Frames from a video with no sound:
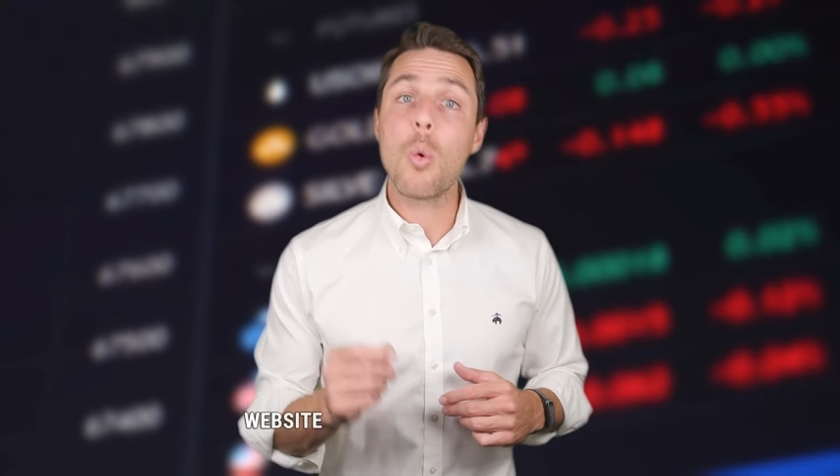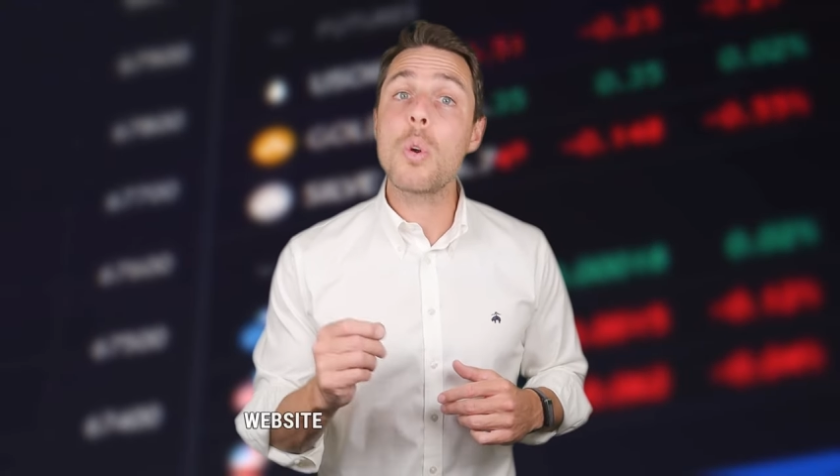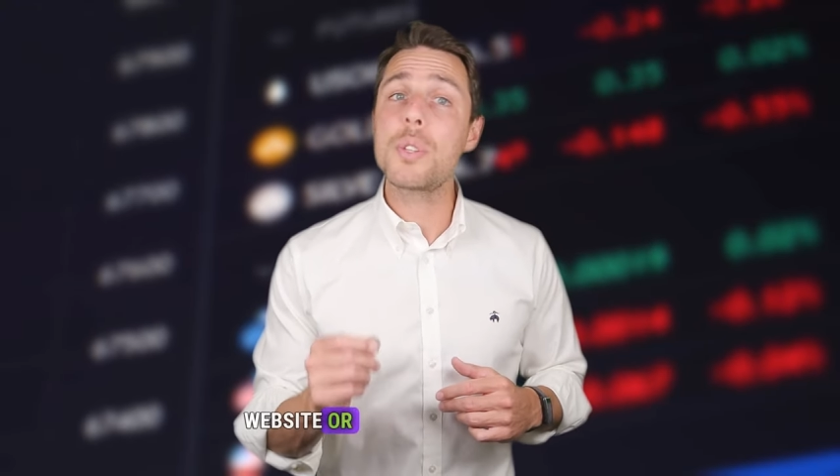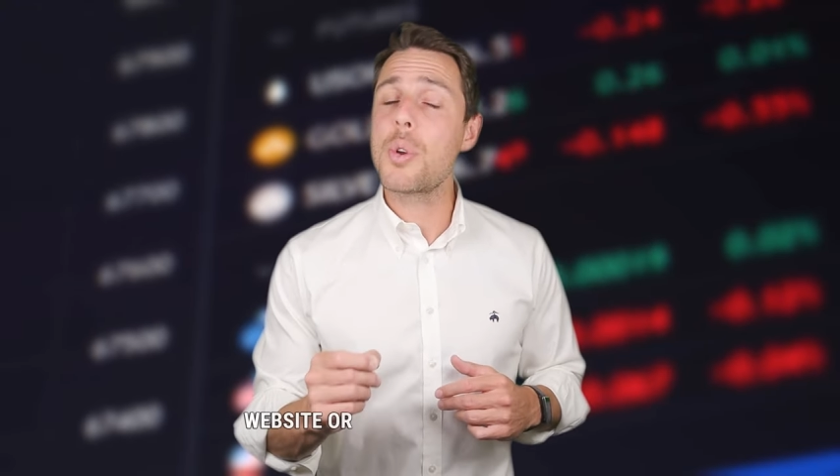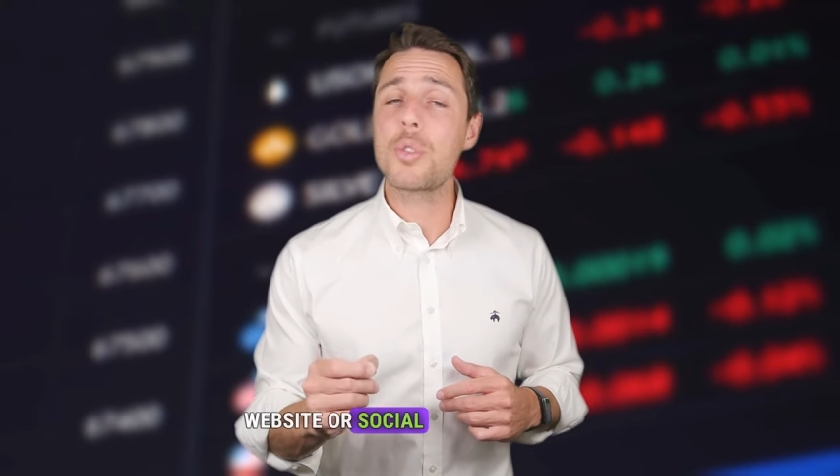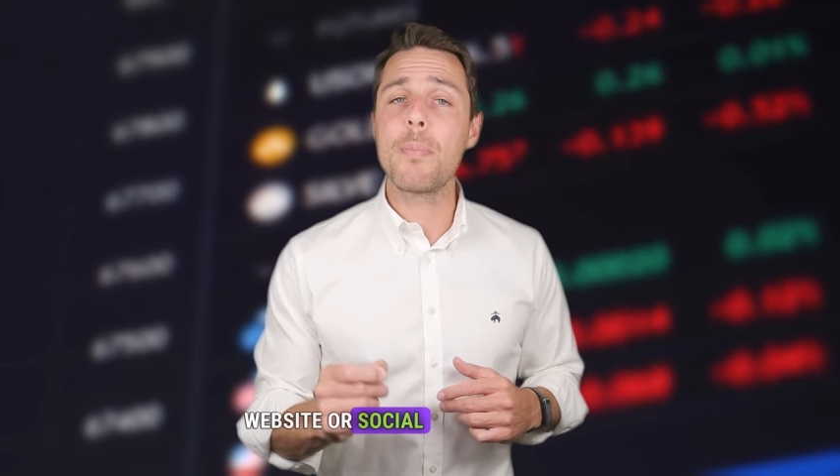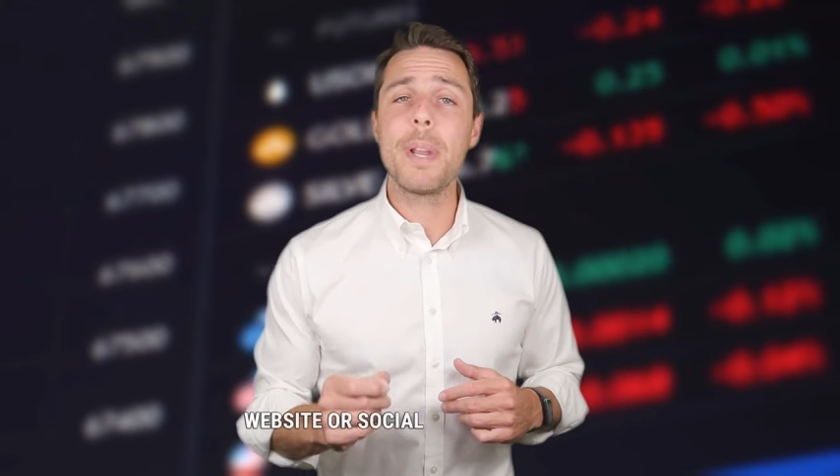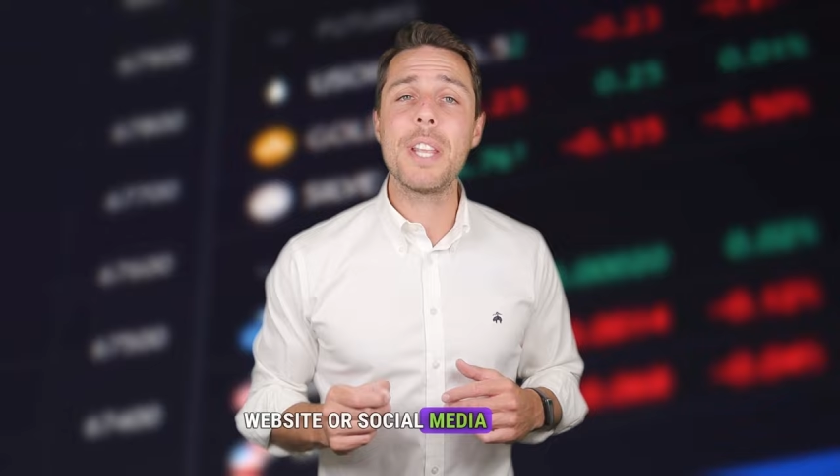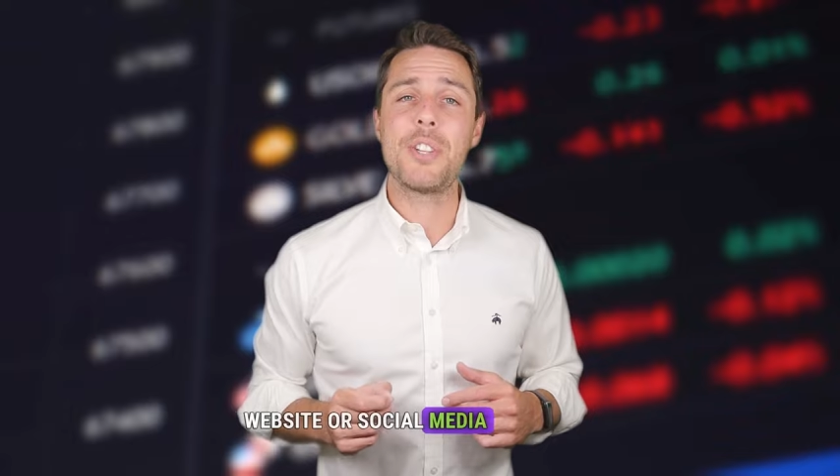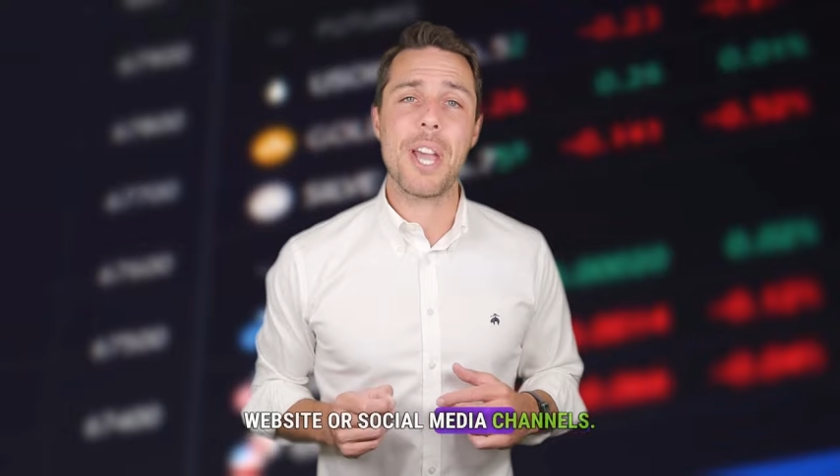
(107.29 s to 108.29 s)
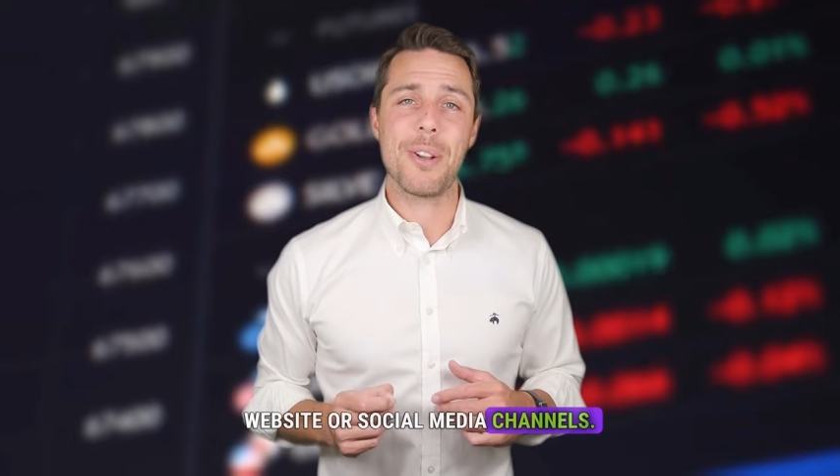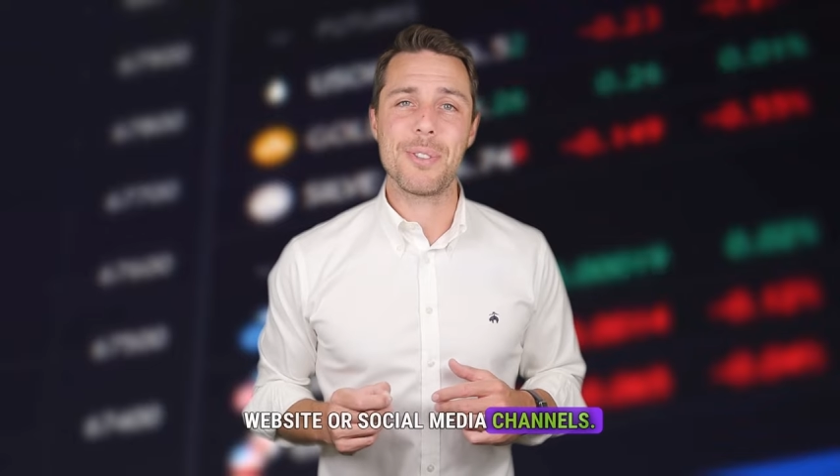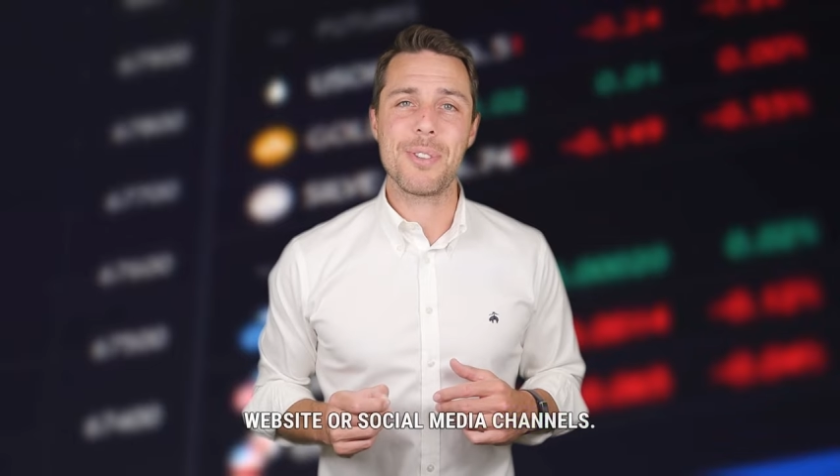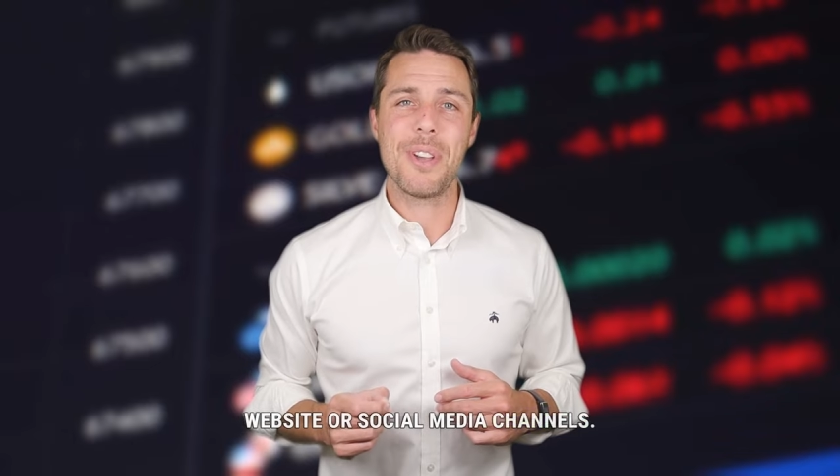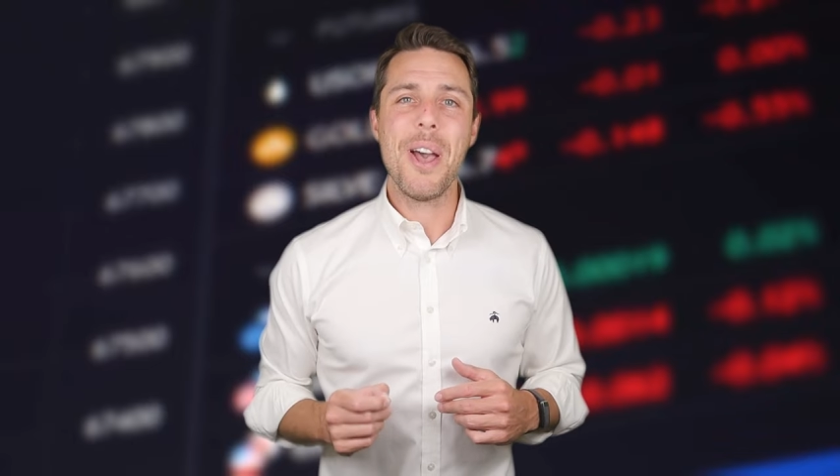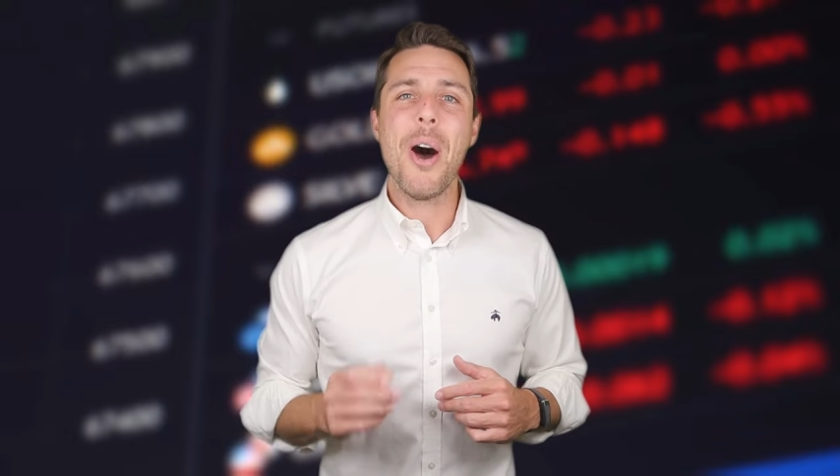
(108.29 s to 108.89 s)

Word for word: or social media channels.